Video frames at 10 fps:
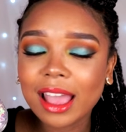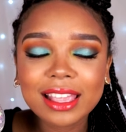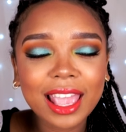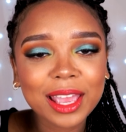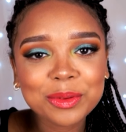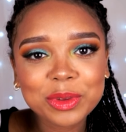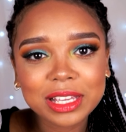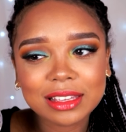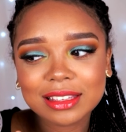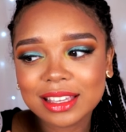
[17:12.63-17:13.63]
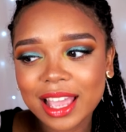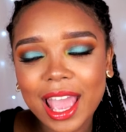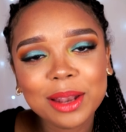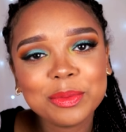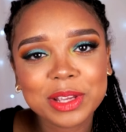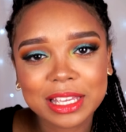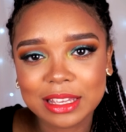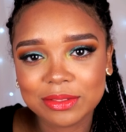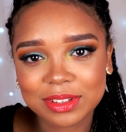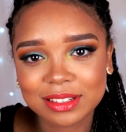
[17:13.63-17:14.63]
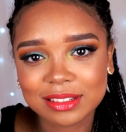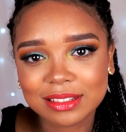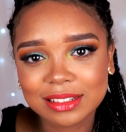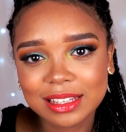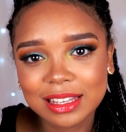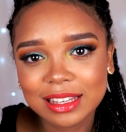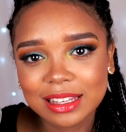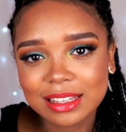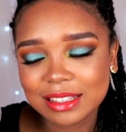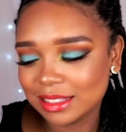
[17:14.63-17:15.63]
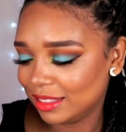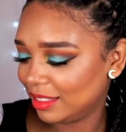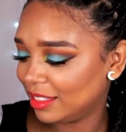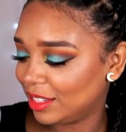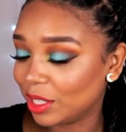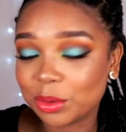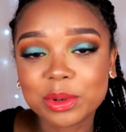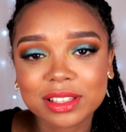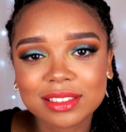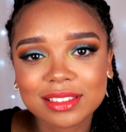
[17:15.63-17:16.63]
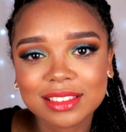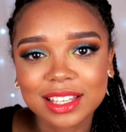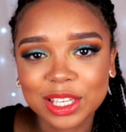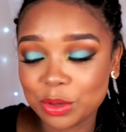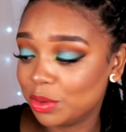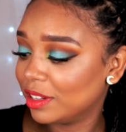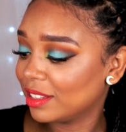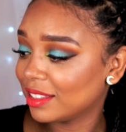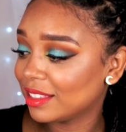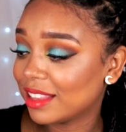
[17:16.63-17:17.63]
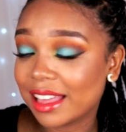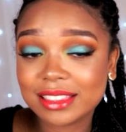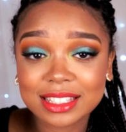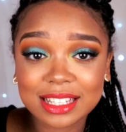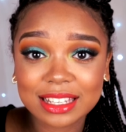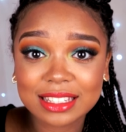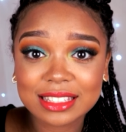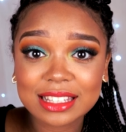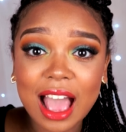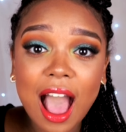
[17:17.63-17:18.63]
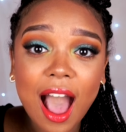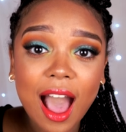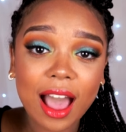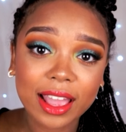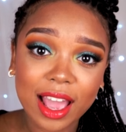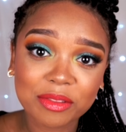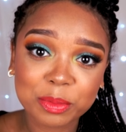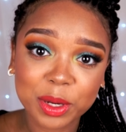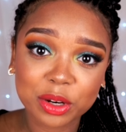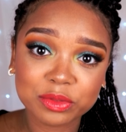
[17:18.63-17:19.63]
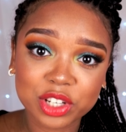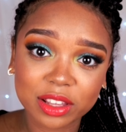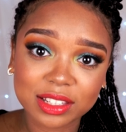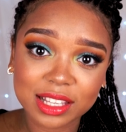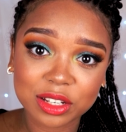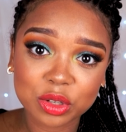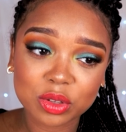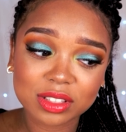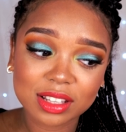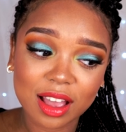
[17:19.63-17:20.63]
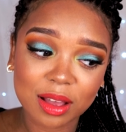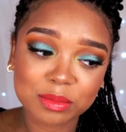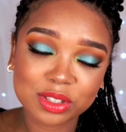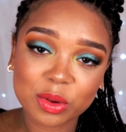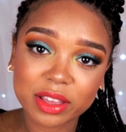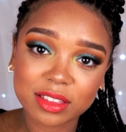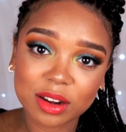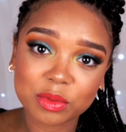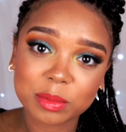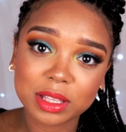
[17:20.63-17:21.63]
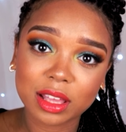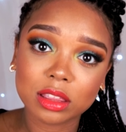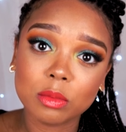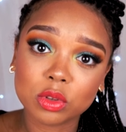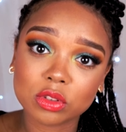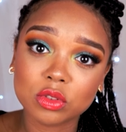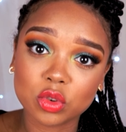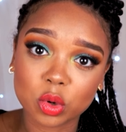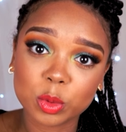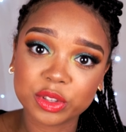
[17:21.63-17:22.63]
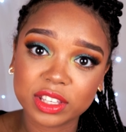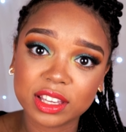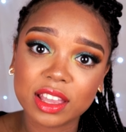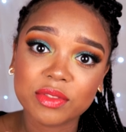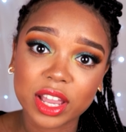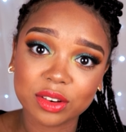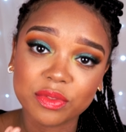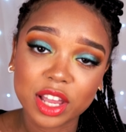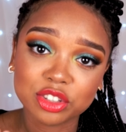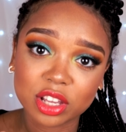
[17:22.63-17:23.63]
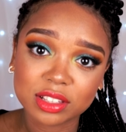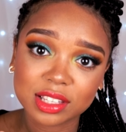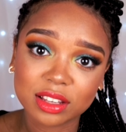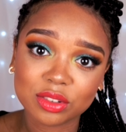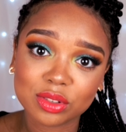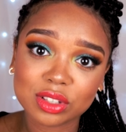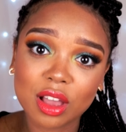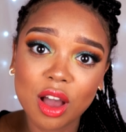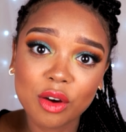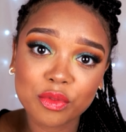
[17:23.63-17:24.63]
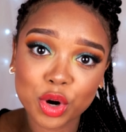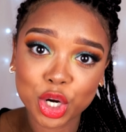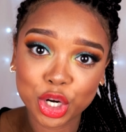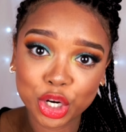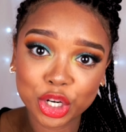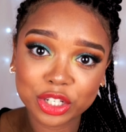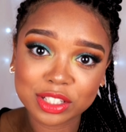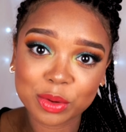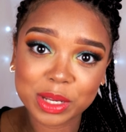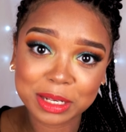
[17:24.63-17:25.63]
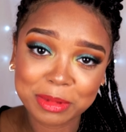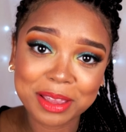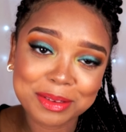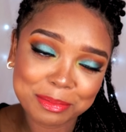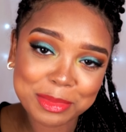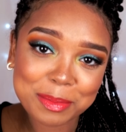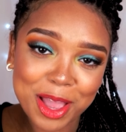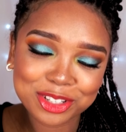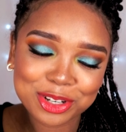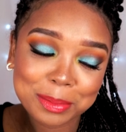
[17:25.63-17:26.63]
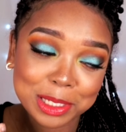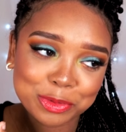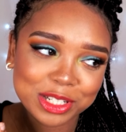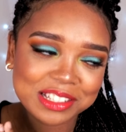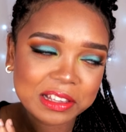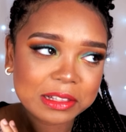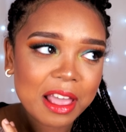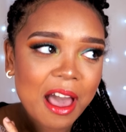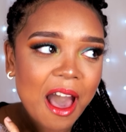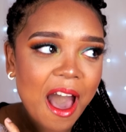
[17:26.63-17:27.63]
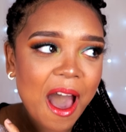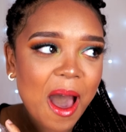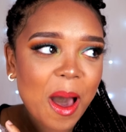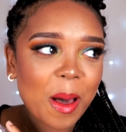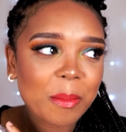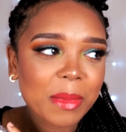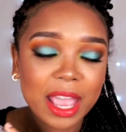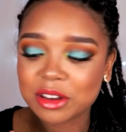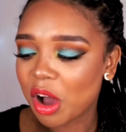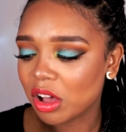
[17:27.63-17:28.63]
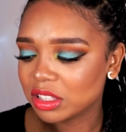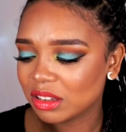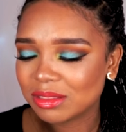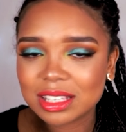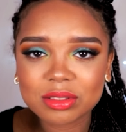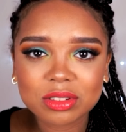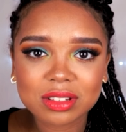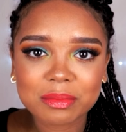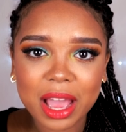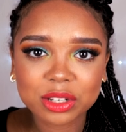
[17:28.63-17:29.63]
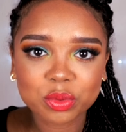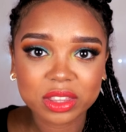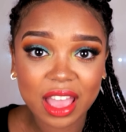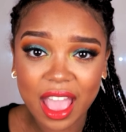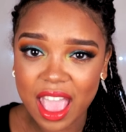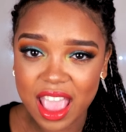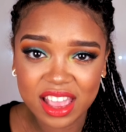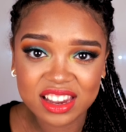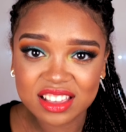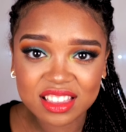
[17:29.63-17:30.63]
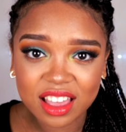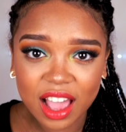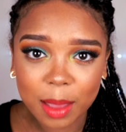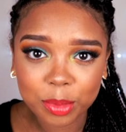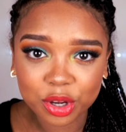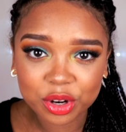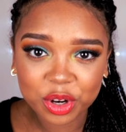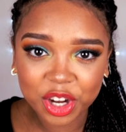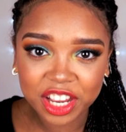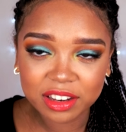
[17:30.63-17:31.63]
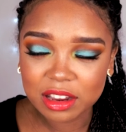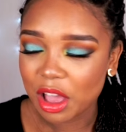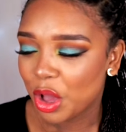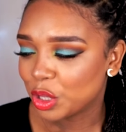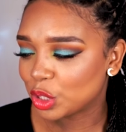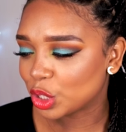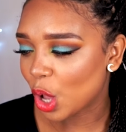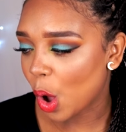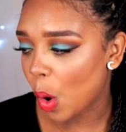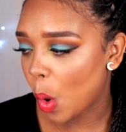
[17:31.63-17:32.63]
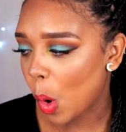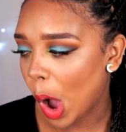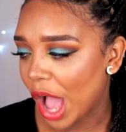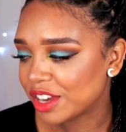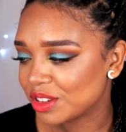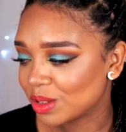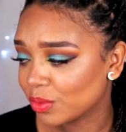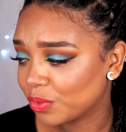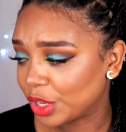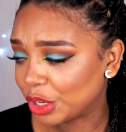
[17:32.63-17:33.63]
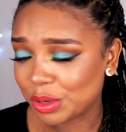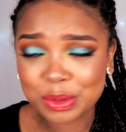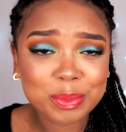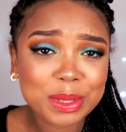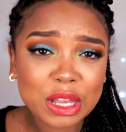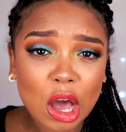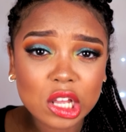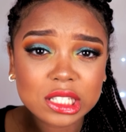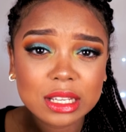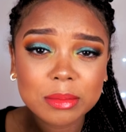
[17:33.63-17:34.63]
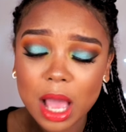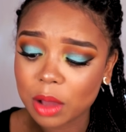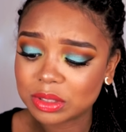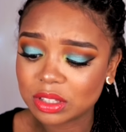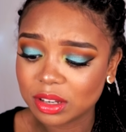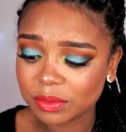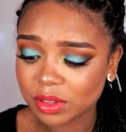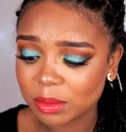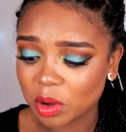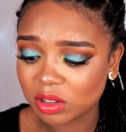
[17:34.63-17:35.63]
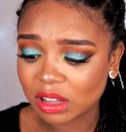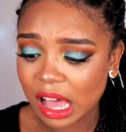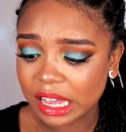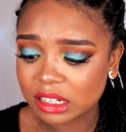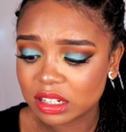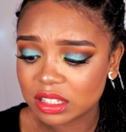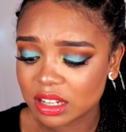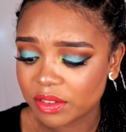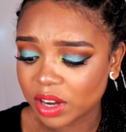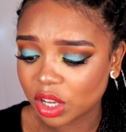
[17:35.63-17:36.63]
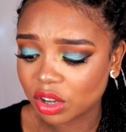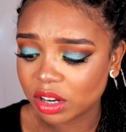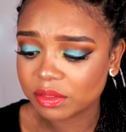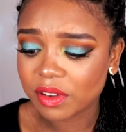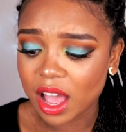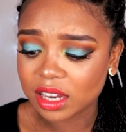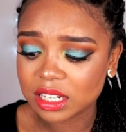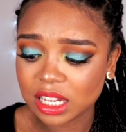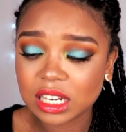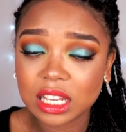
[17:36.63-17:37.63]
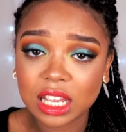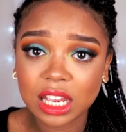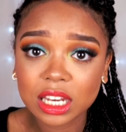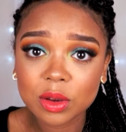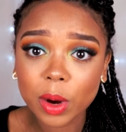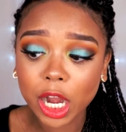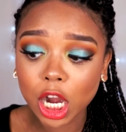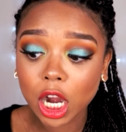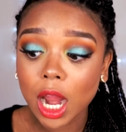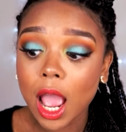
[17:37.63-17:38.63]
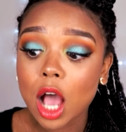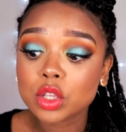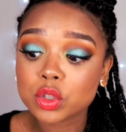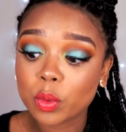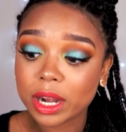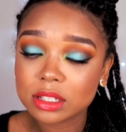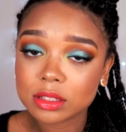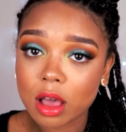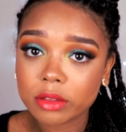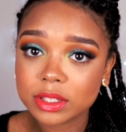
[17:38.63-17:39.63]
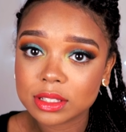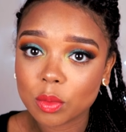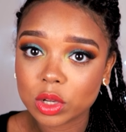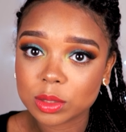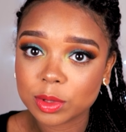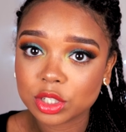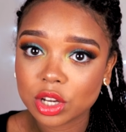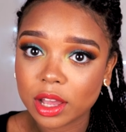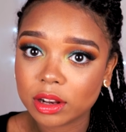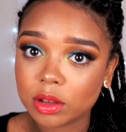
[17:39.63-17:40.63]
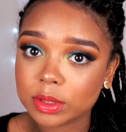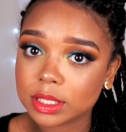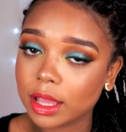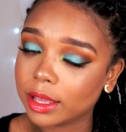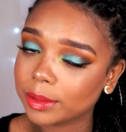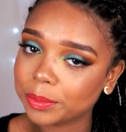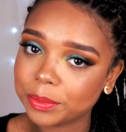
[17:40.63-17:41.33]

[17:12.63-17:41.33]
Can we even deal with the cuteness that this is? I have a pair of jelly sandals, so I thought it would be like the most adorable thing if I could find jelly sandals for her so we could like be matching and be twinsies. And also these will just match with anything I put her in, so I just figured it would be awesome. I was looking for them online and stuff and I couldn't find any anywhere, so when I saw these at Once Upon a Child I was like,